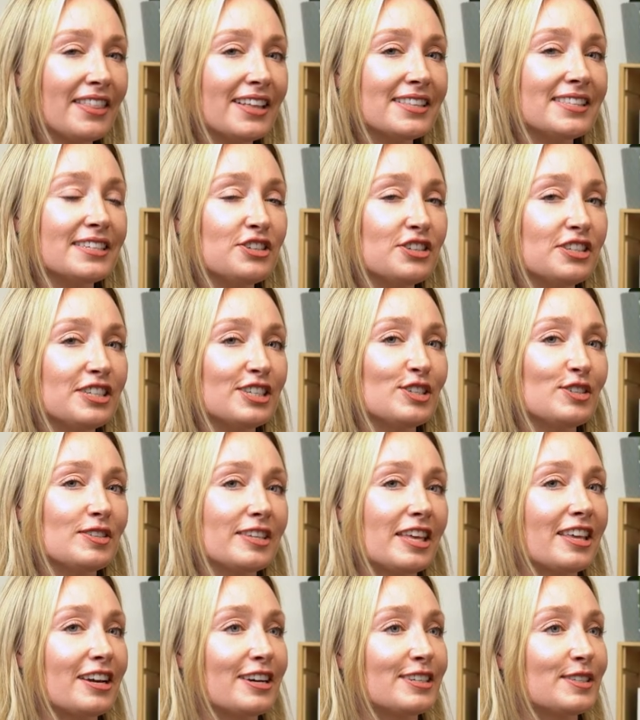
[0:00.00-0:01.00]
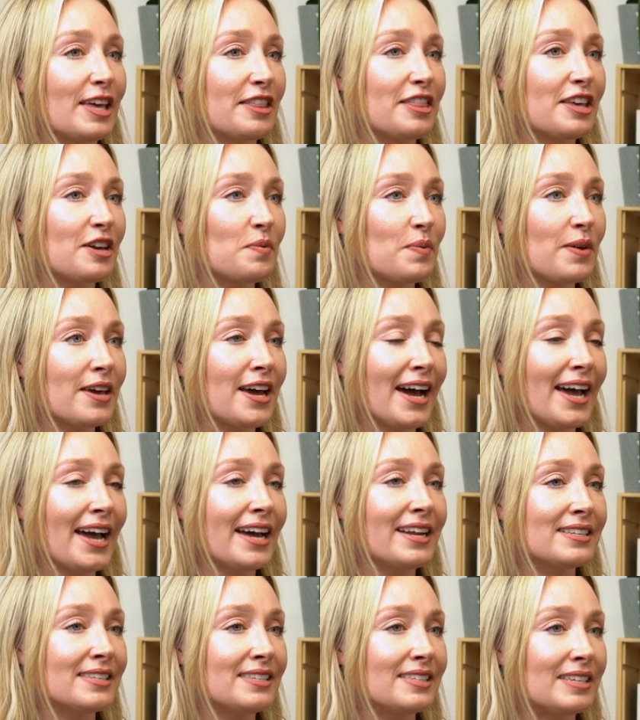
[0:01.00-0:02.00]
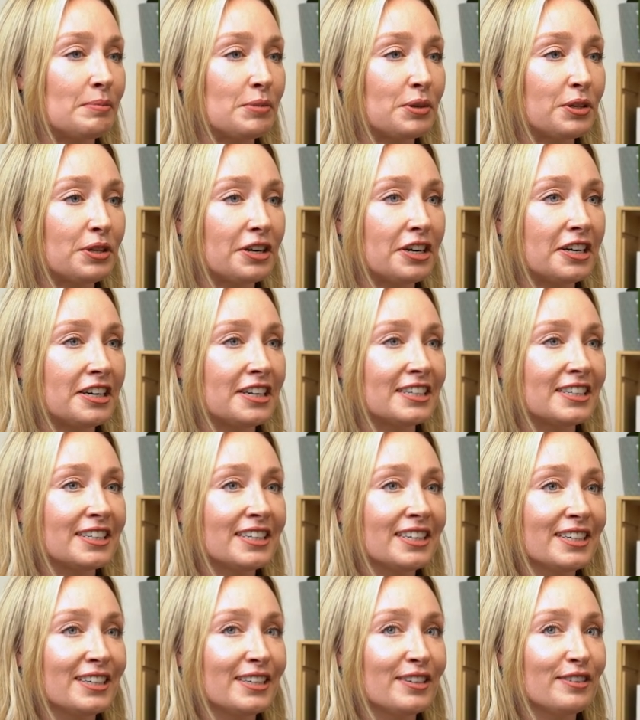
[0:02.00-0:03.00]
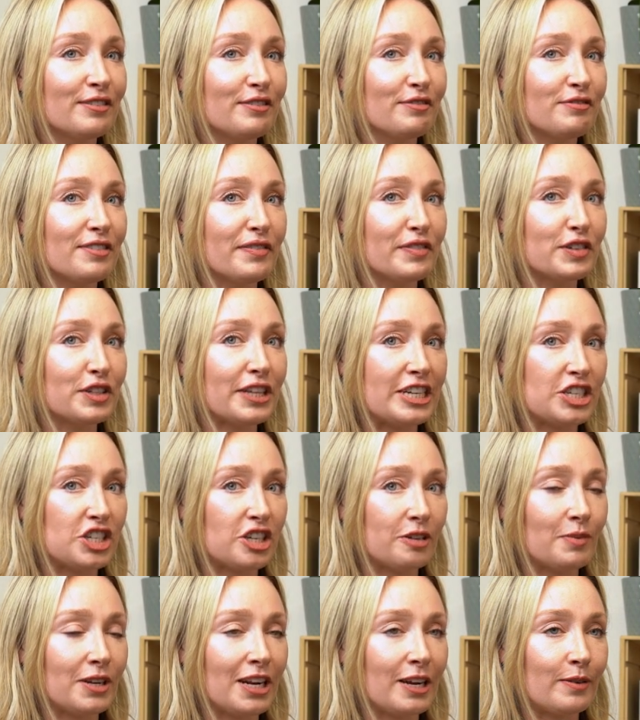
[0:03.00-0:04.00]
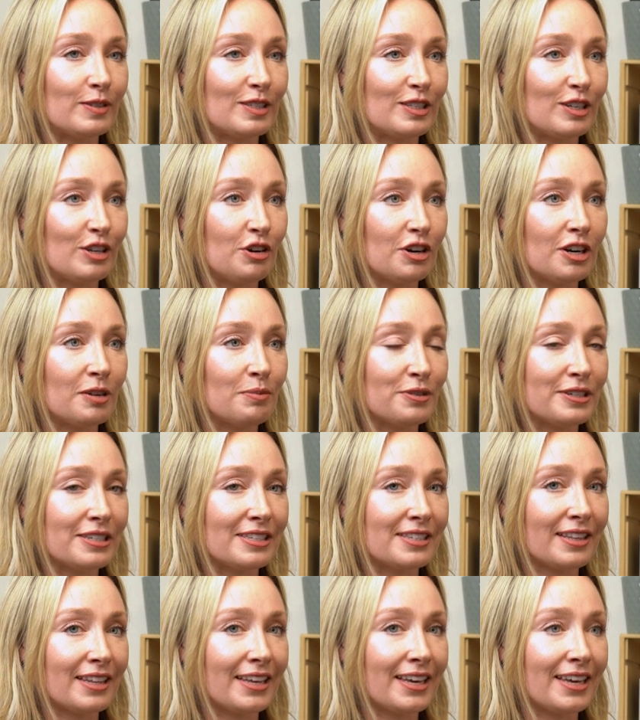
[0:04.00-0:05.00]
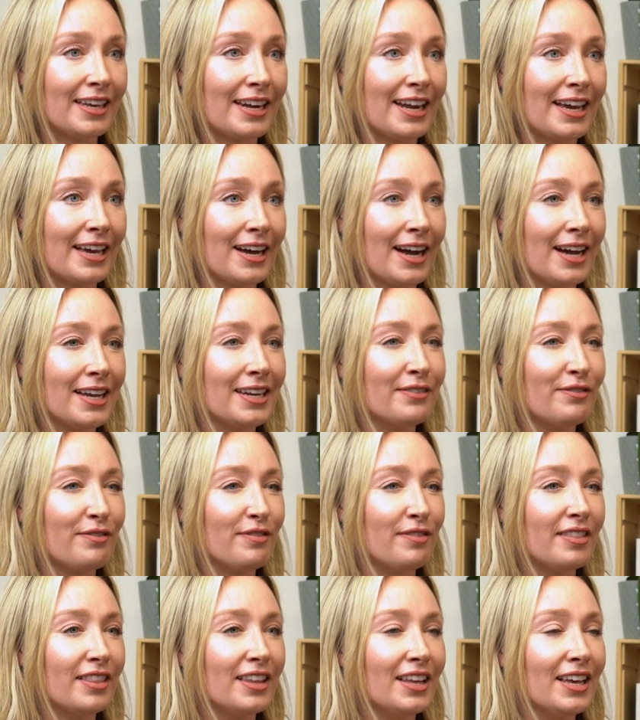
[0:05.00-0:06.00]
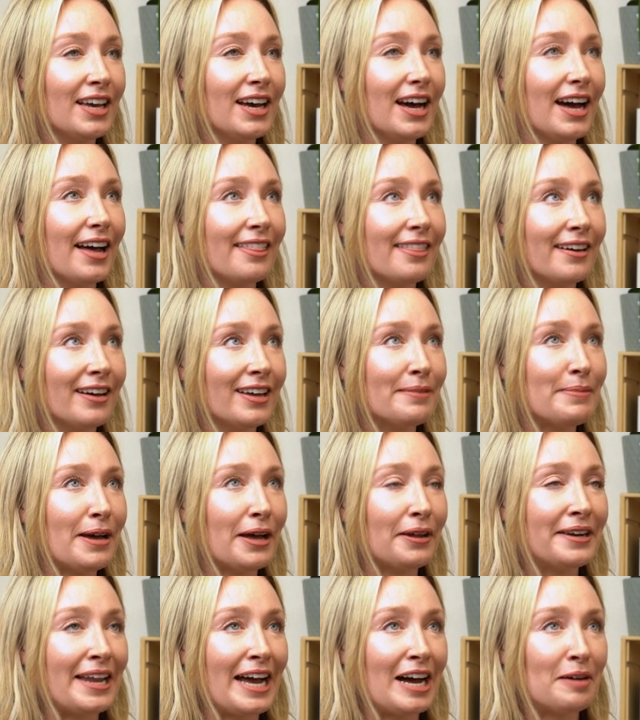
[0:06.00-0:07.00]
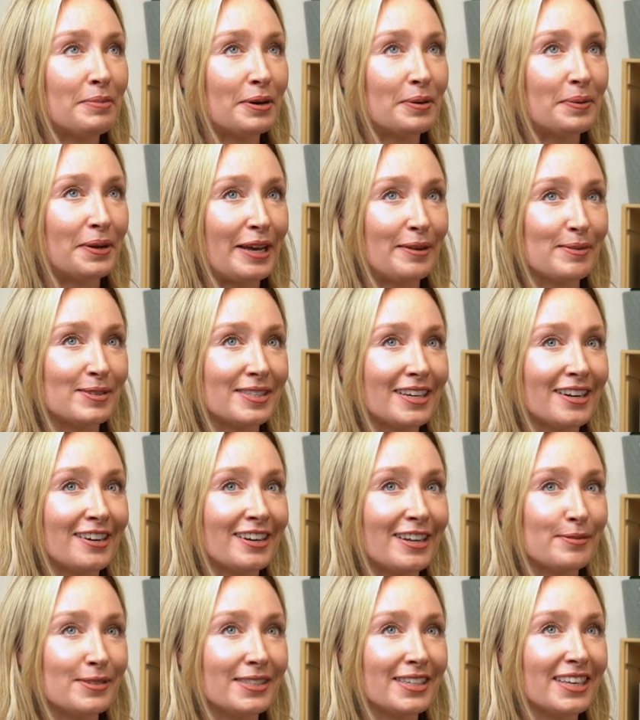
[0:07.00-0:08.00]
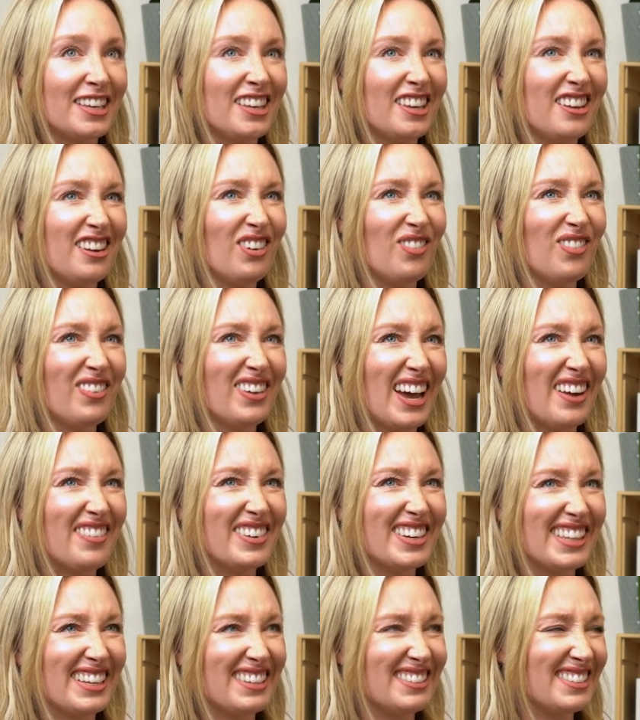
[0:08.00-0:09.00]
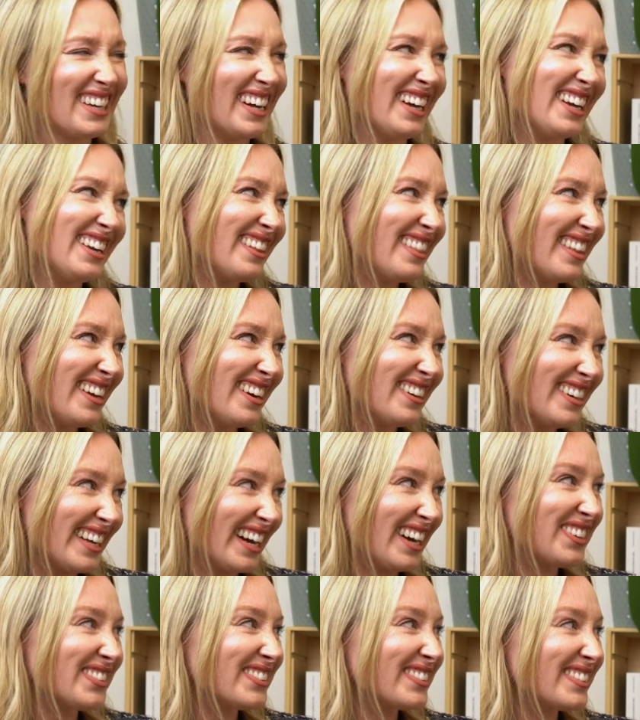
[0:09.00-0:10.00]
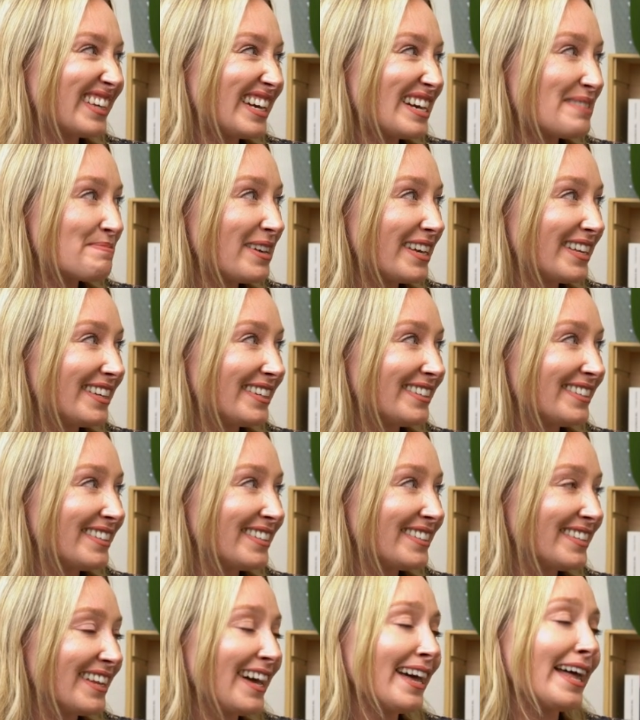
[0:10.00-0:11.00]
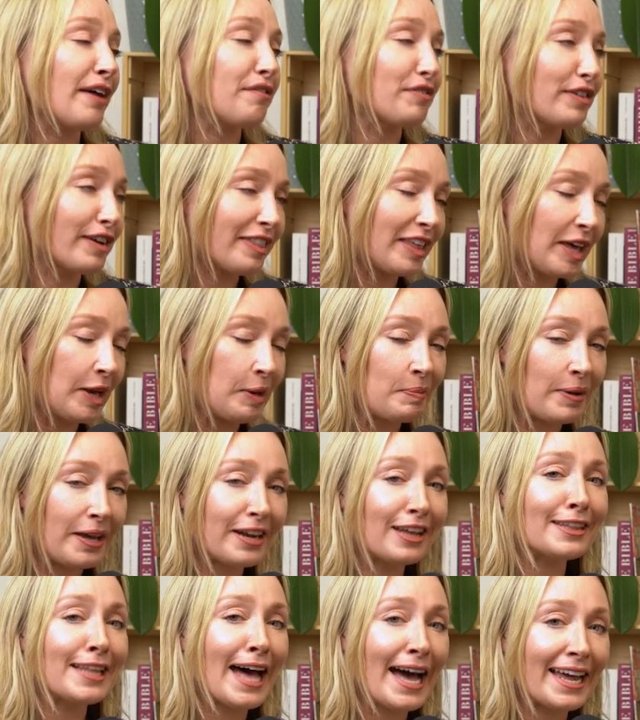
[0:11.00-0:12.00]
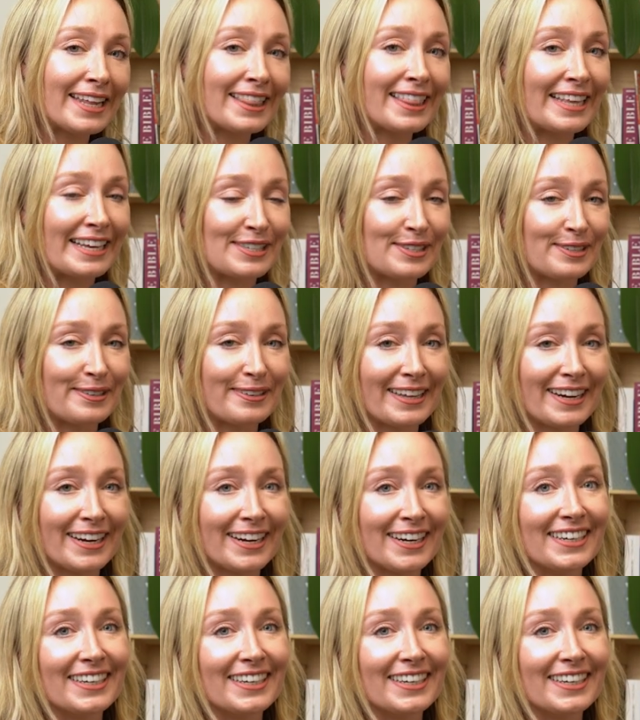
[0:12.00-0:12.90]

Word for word: interesting you say that, because I think I had a similar revelation when I was in Europe recently, and I thought about Napa when I was there, and I was like, everything's kind of there now. I mean, not everything, but a lot of things are there.